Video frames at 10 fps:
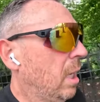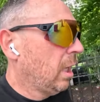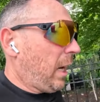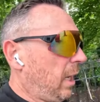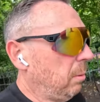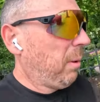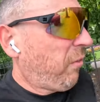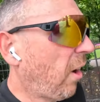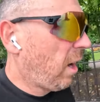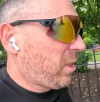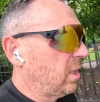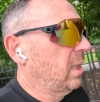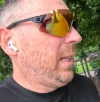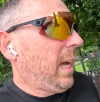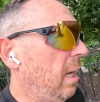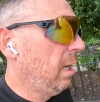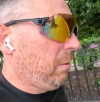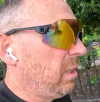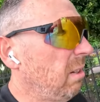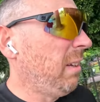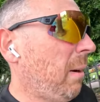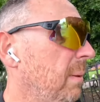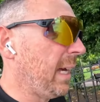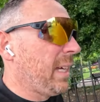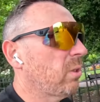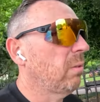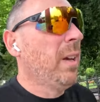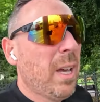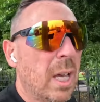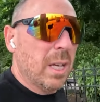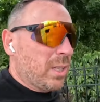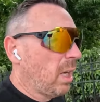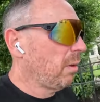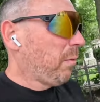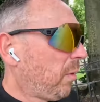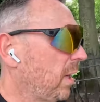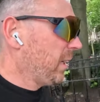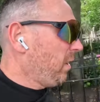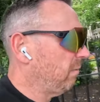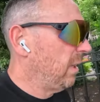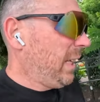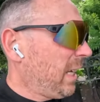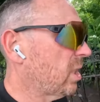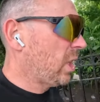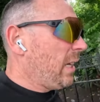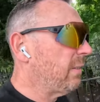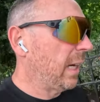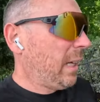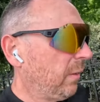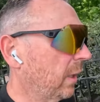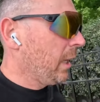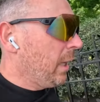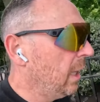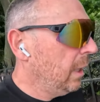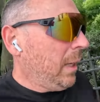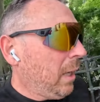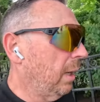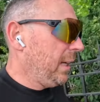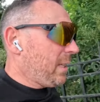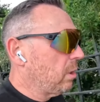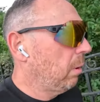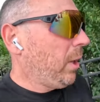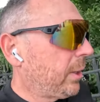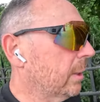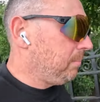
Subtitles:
go a little bit faster than that when you end up in that sort of zone three, you're not really achieving anything. I need to work